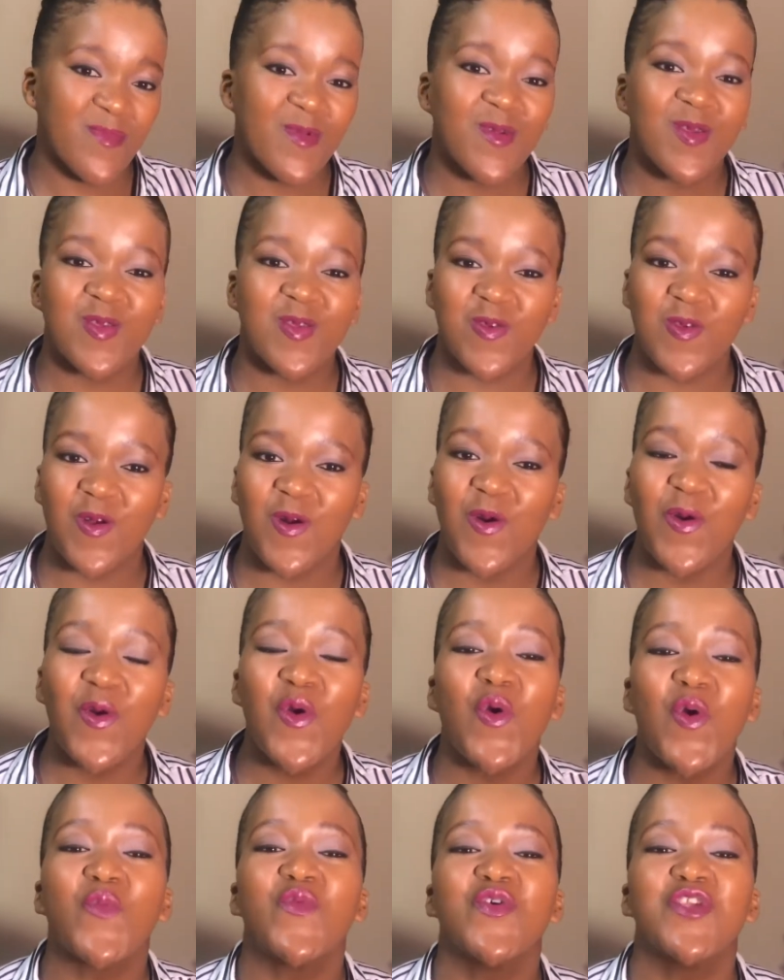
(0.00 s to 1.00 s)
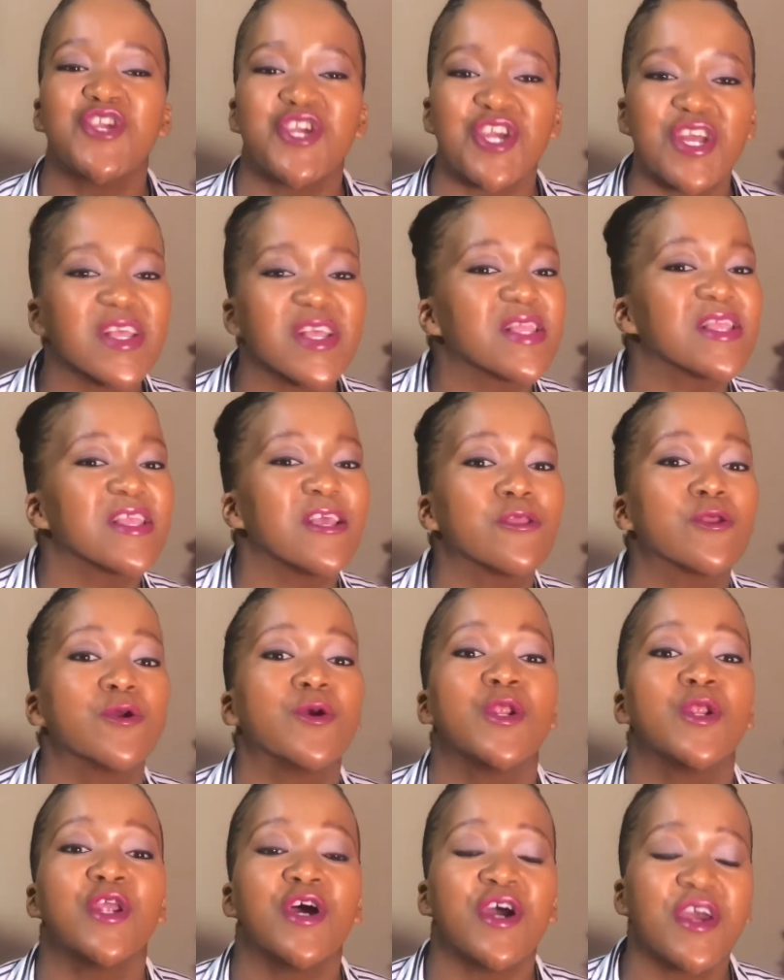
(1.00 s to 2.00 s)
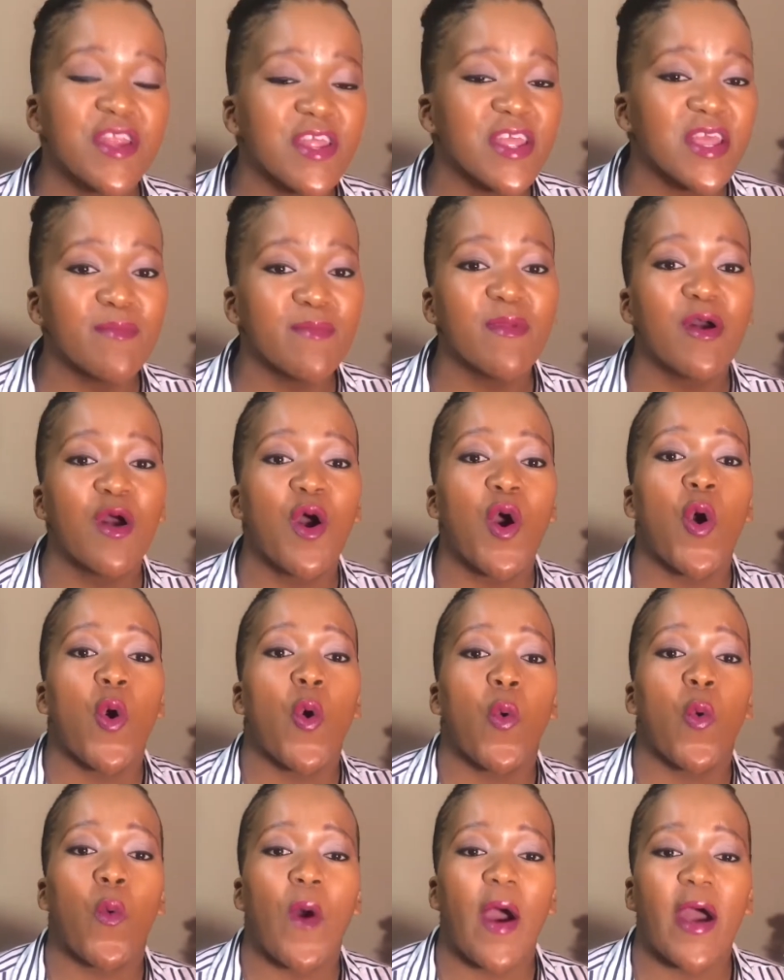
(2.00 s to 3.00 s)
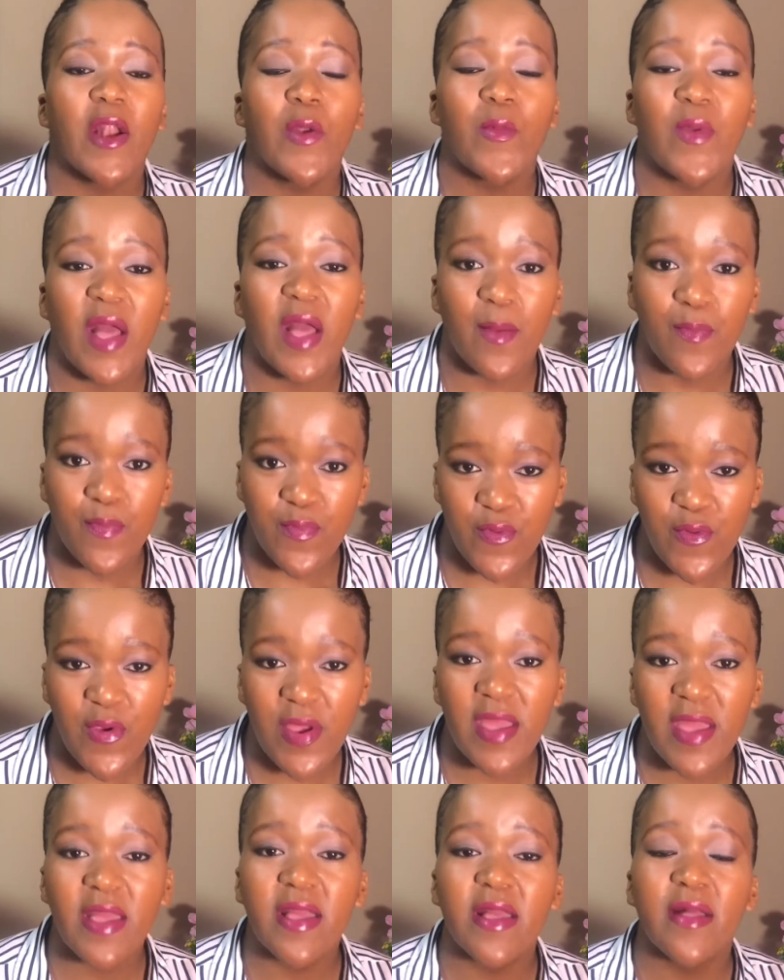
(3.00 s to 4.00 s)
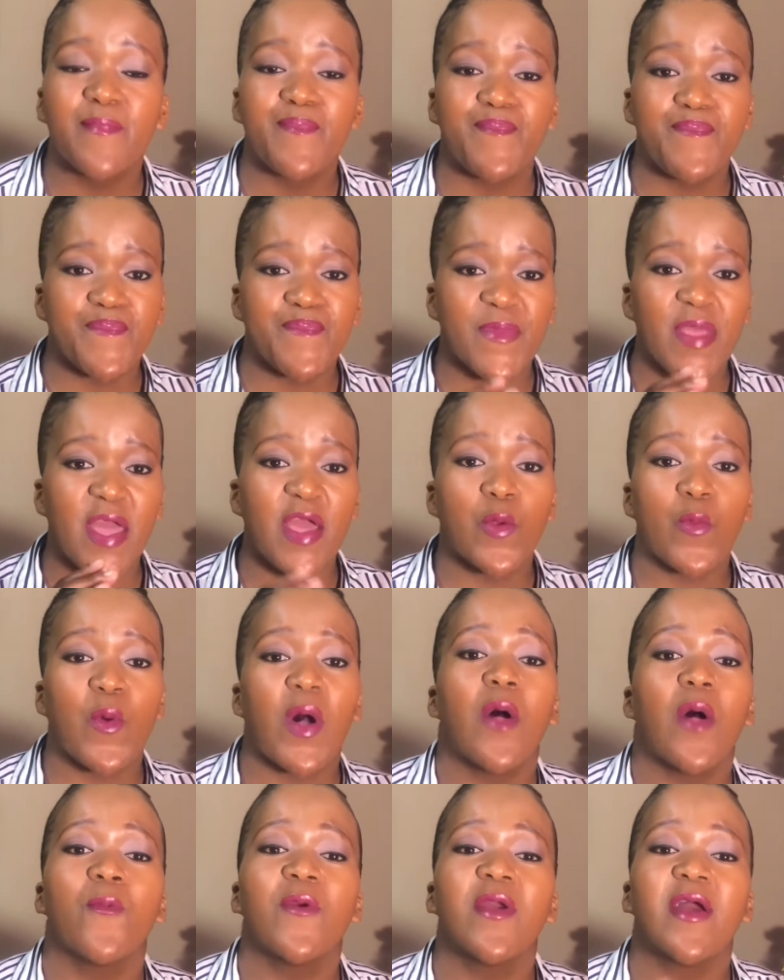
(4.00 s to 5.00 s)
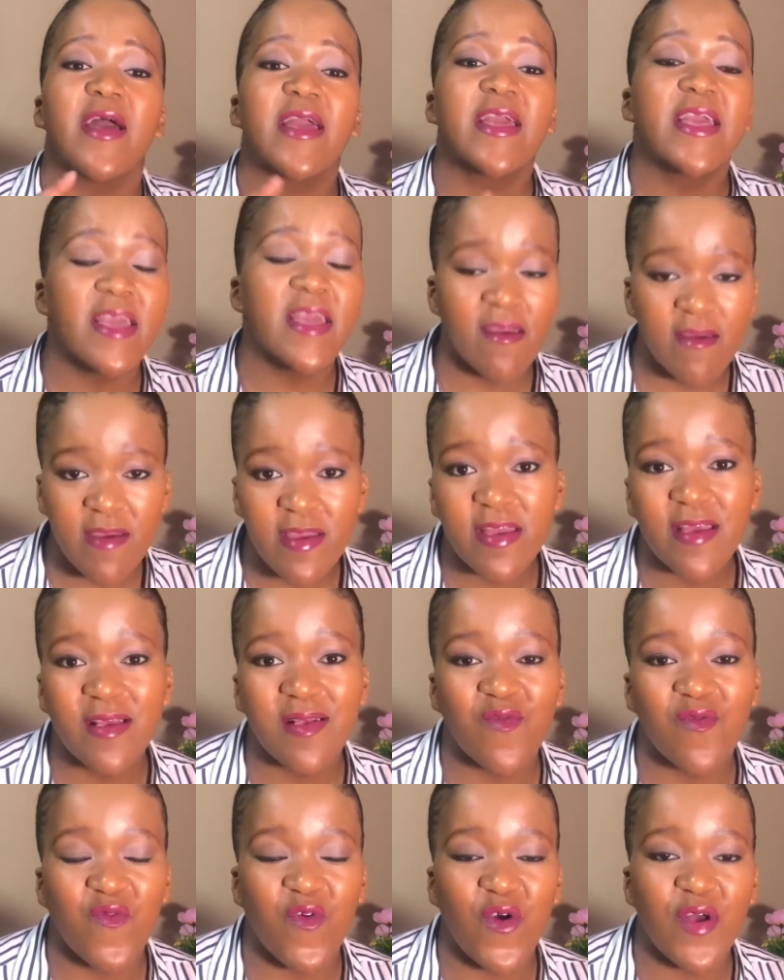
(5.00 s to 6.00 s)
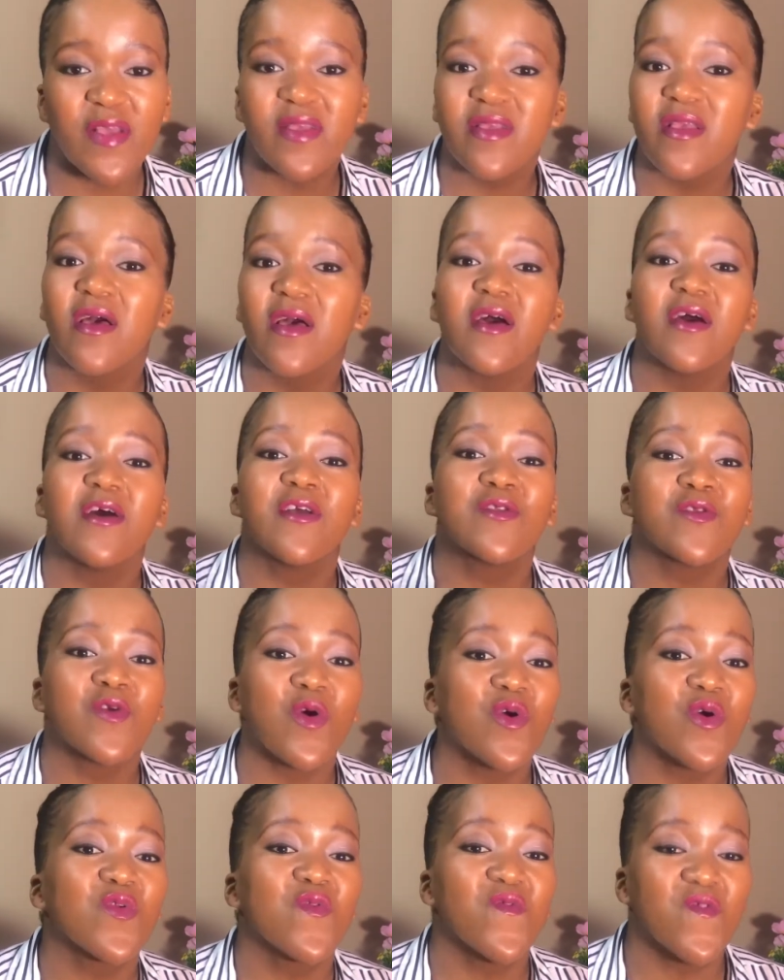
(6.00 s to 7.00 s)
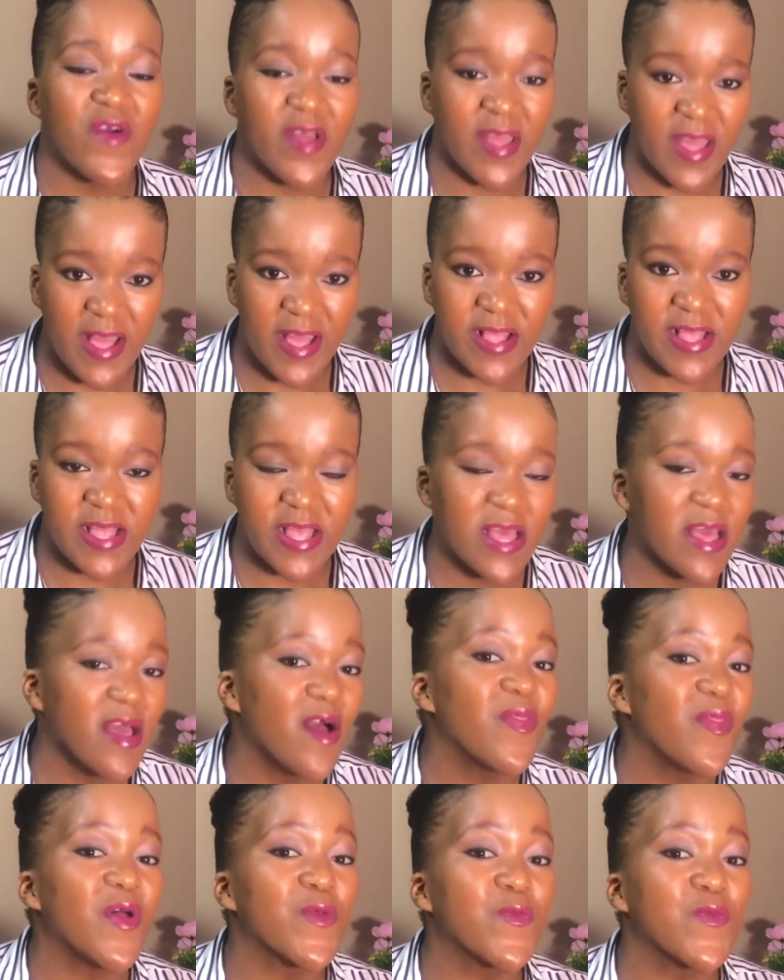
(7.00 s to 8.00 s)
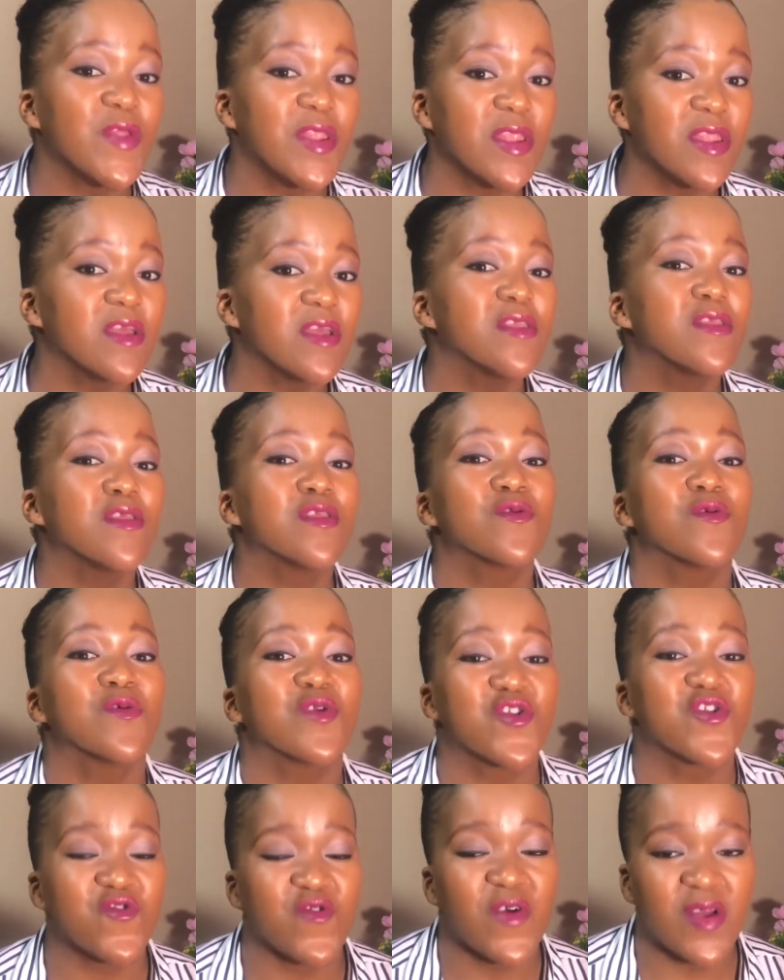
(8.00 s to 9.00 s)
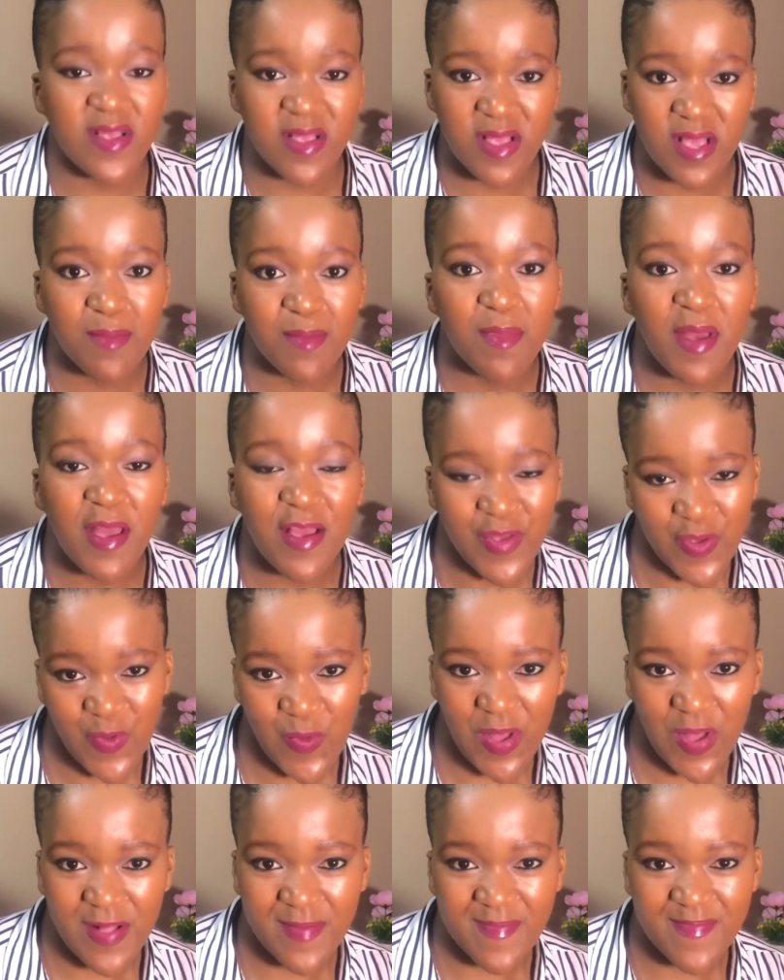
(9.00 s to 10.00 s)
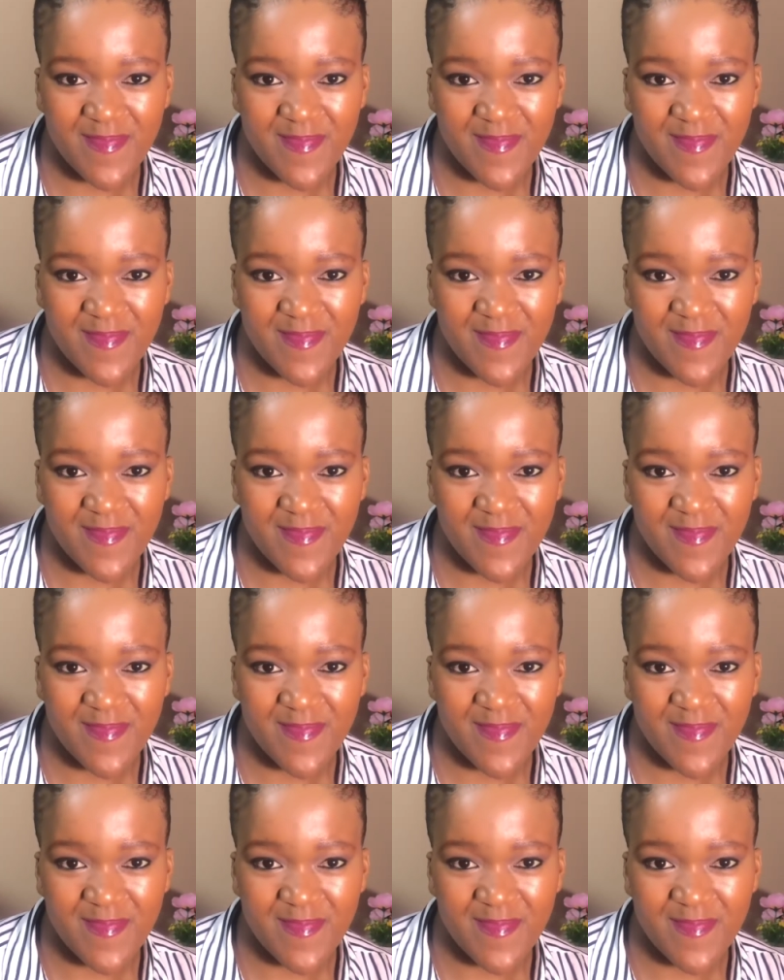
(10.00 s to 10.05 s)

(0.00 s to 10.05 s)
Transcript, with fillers: So we just need to learn him while we are praying and while we are hearing his voice, don't forget that we need to trust him as well.